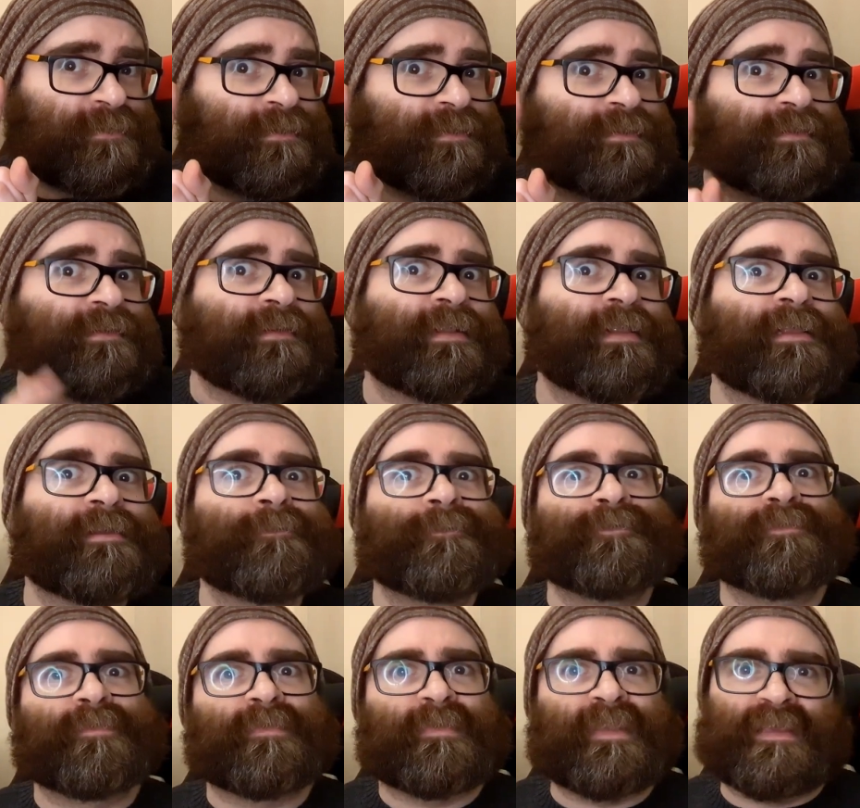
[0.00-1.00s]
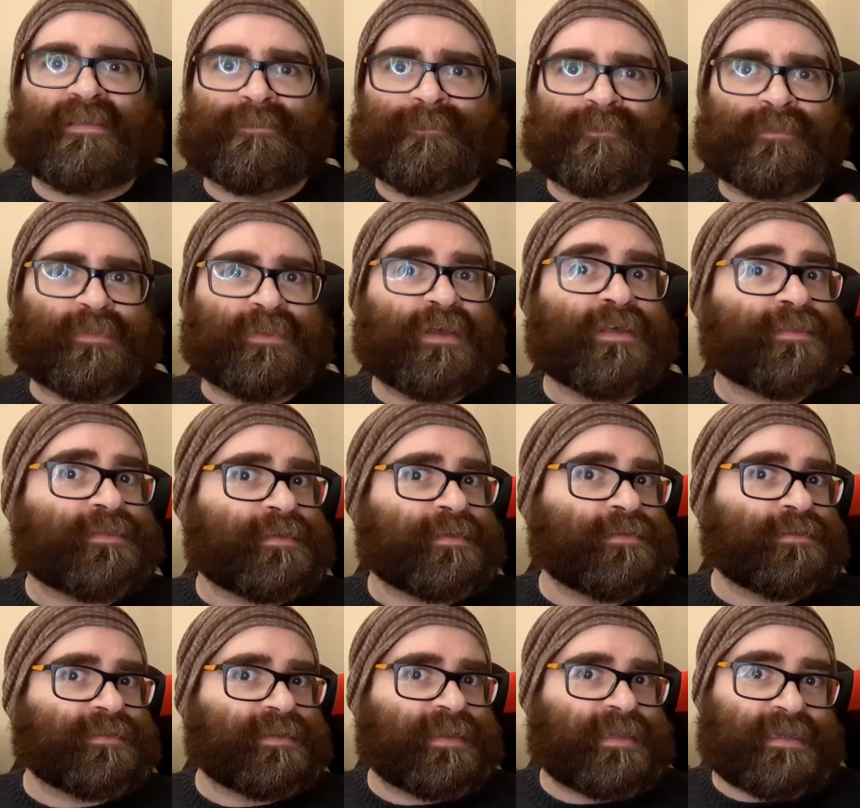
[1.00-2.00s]
on. There's nothing
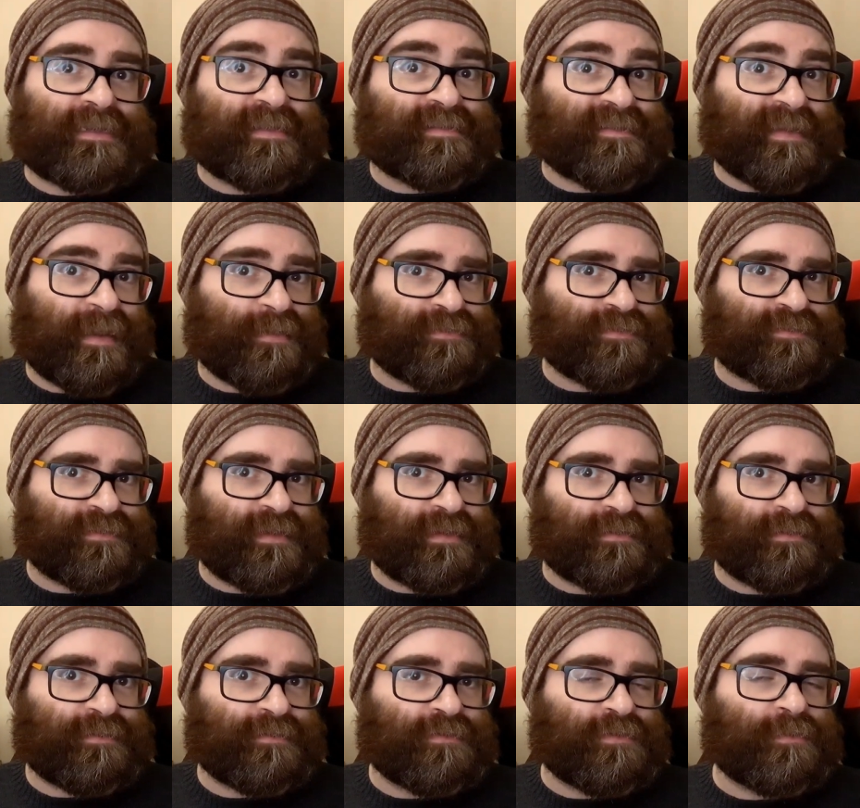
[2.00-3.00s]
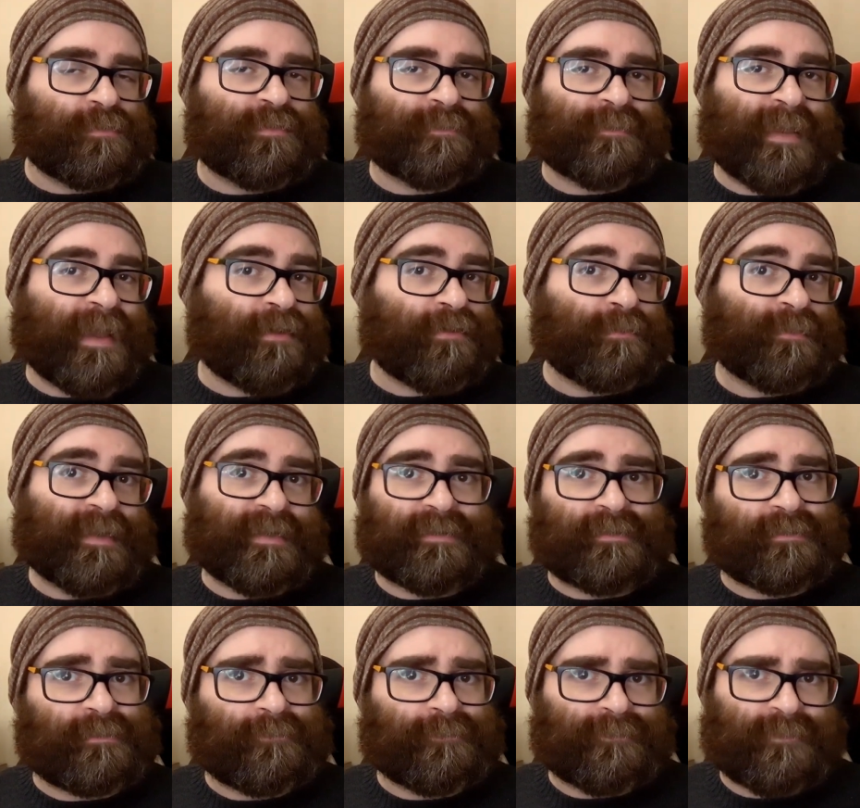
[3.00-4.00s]
on here that's outside of the norm of power
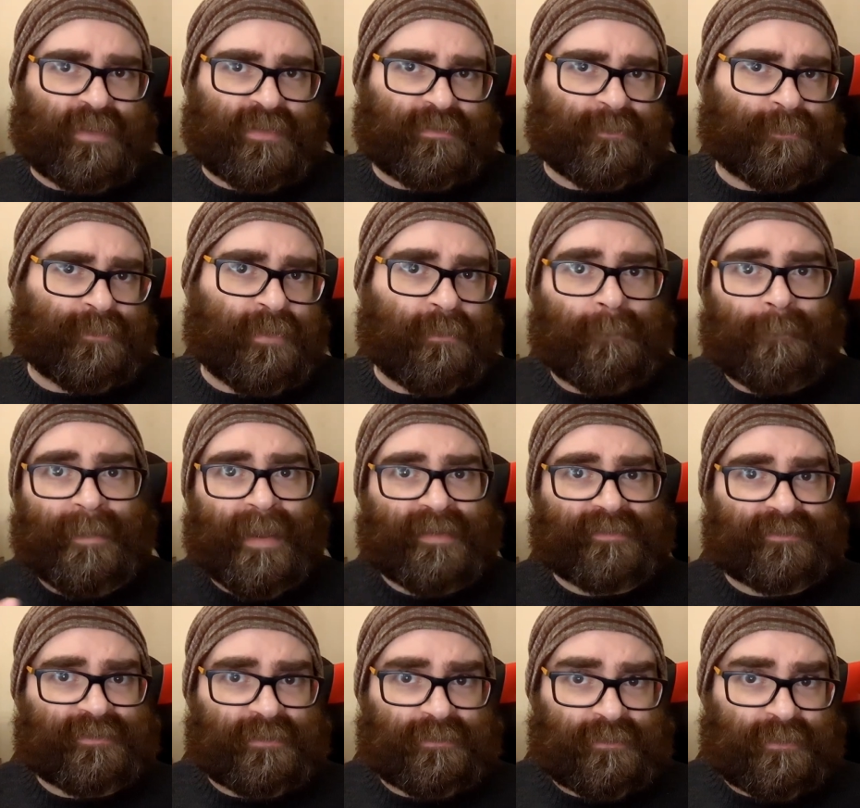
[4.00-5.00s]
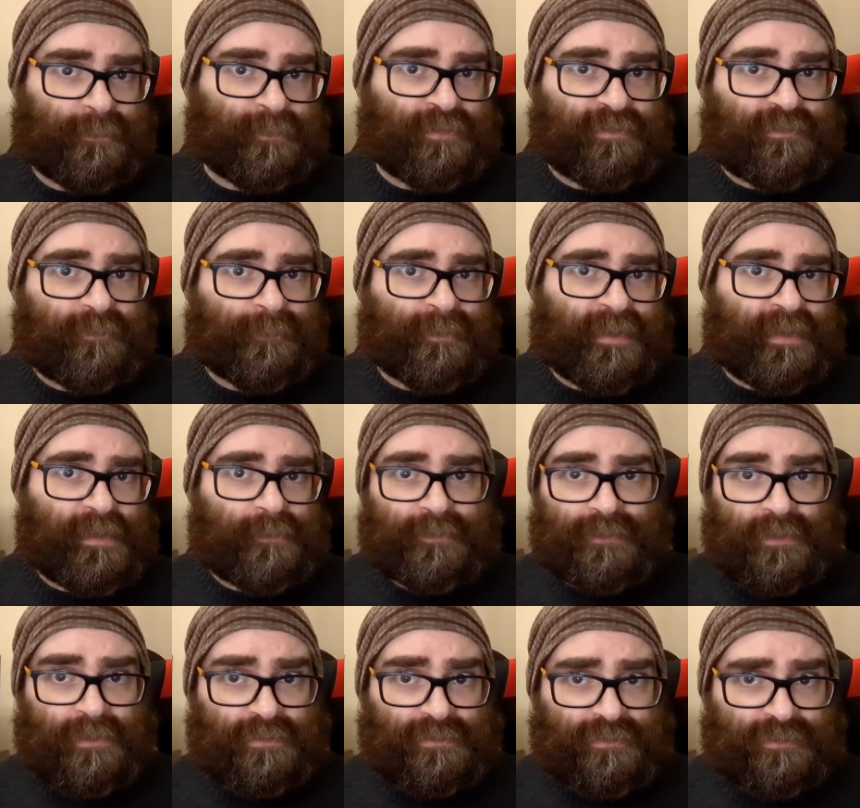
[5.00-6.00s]
metal. It's bombastic to the point of being
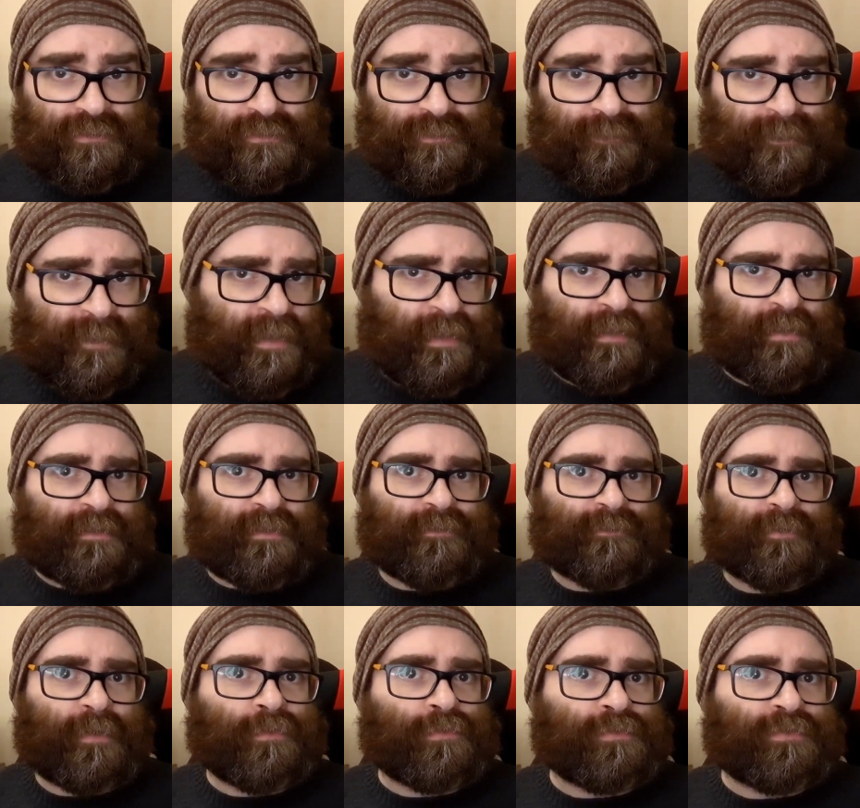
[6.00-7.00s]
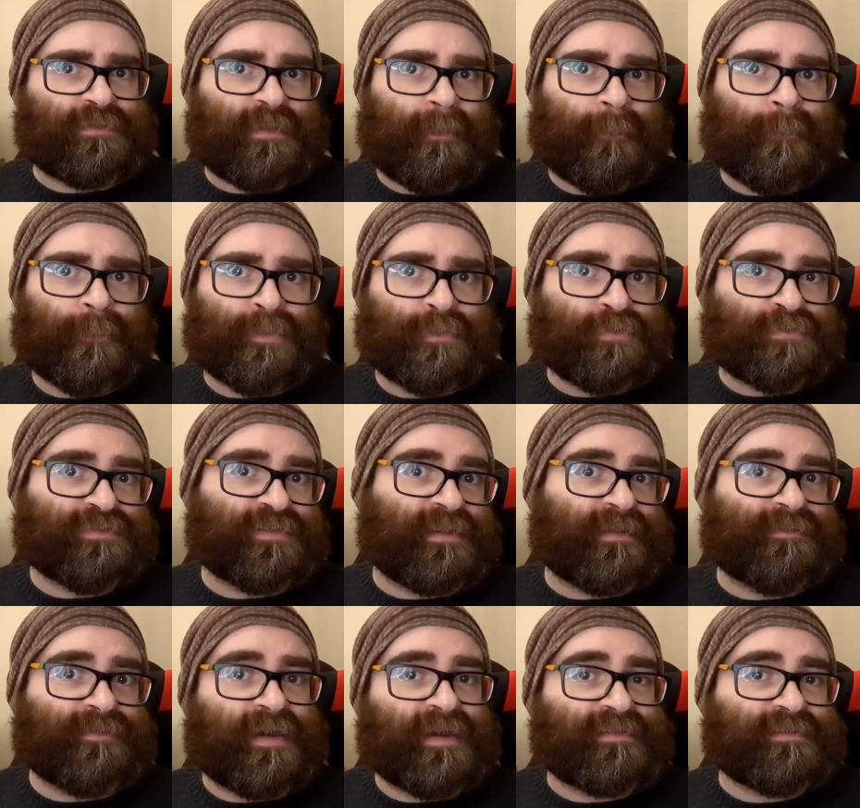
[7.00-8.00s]
obnoxious. The vocals are balls in
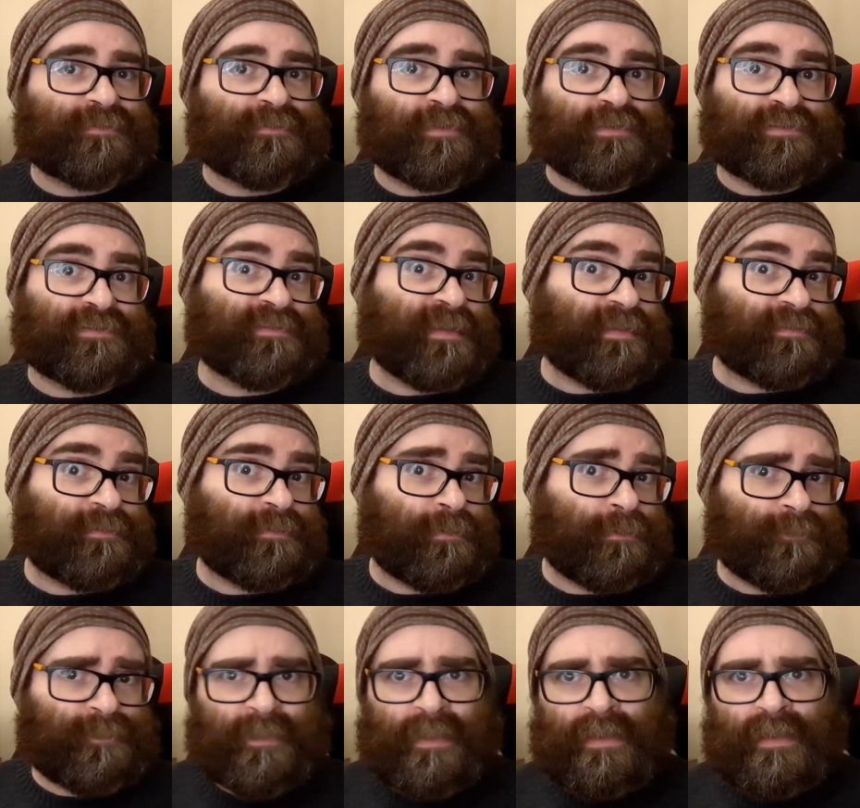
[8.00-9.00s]
a vice falsetto.